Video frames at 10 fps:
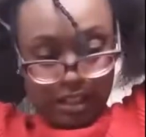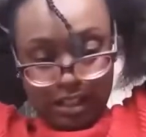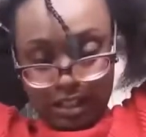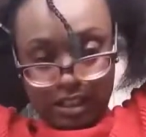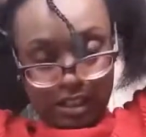it's
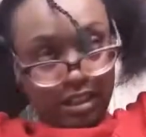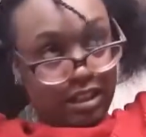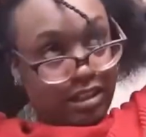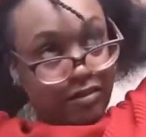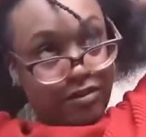just
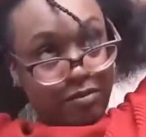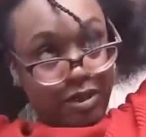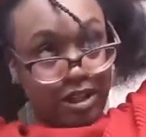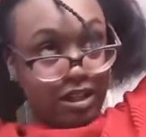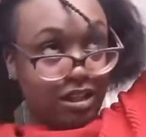easier for
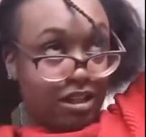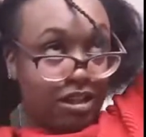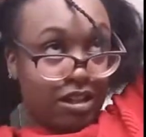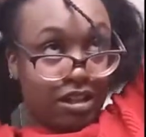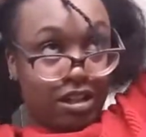me
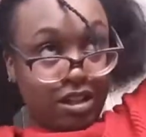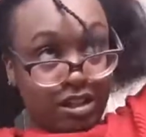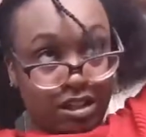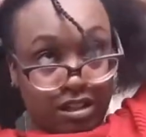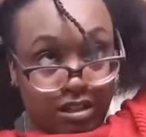
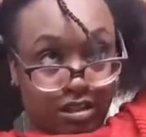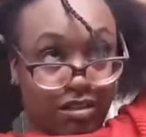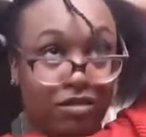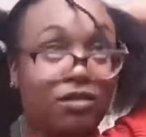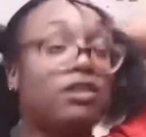
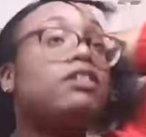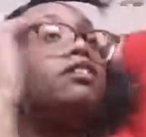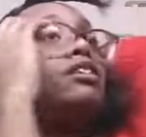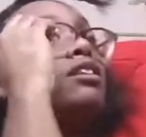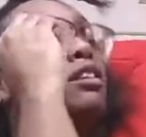to do it
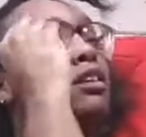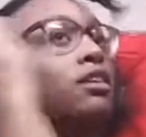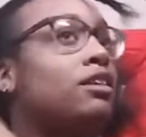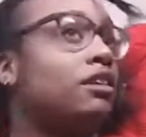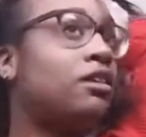
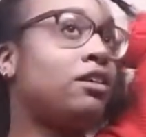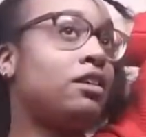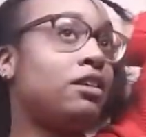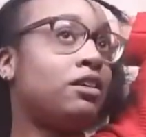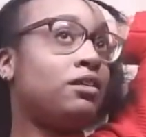
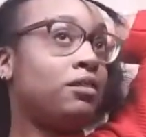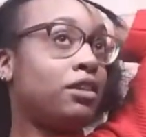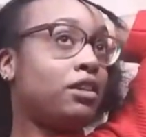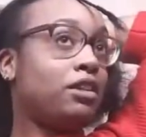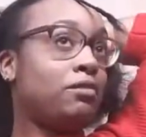
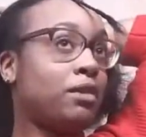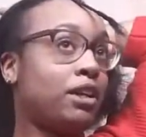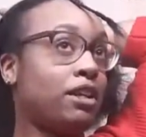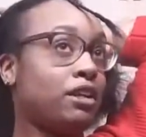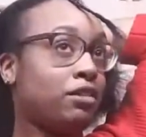with my
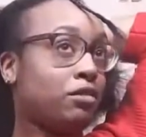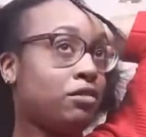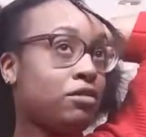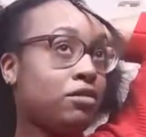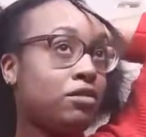nail.
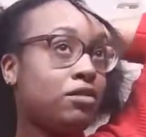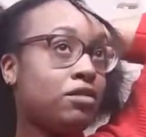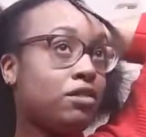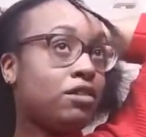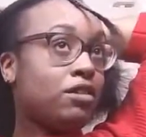
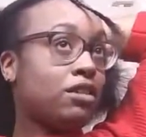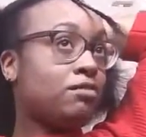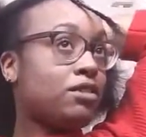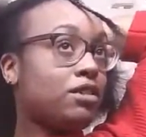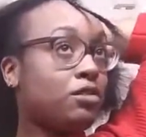And I'm
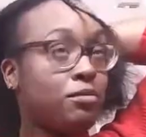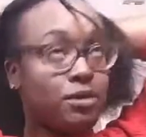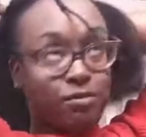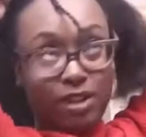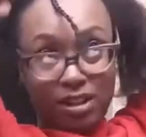just gonna open
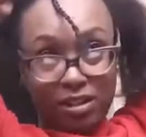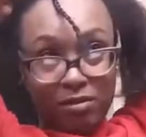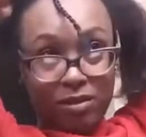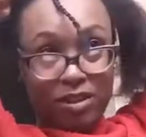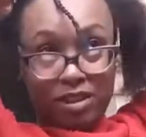up that a
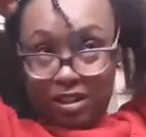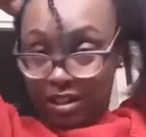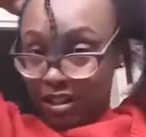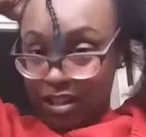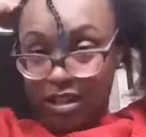little bit
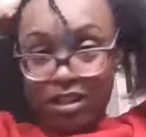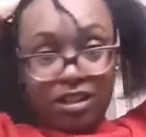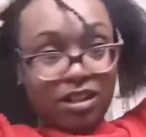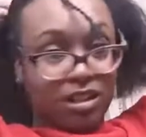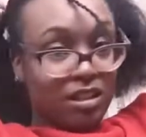
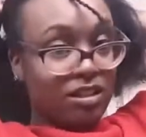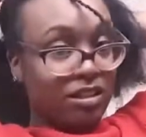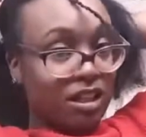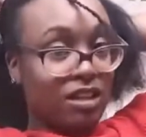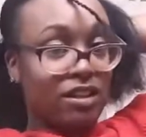and
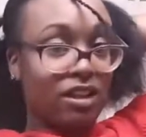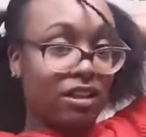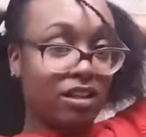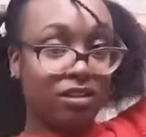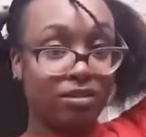slide that
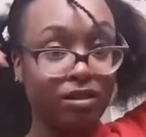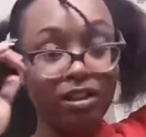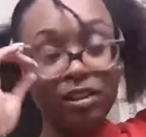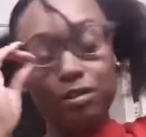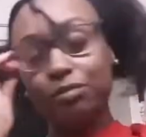hair through
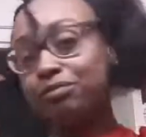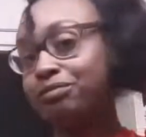there.